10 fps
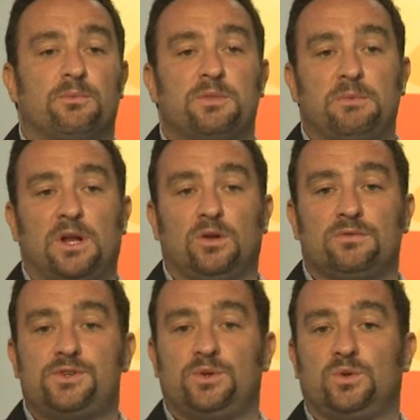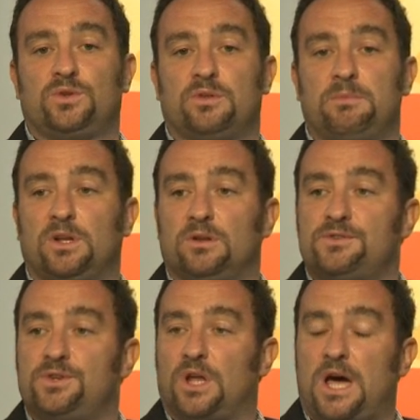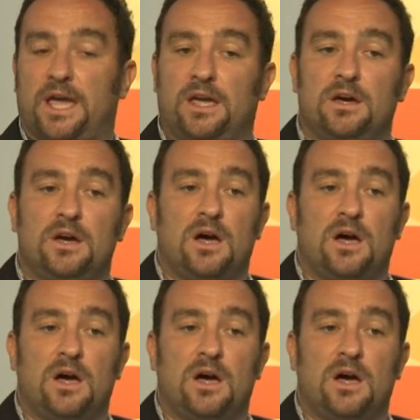from the middle of June to the middle of July,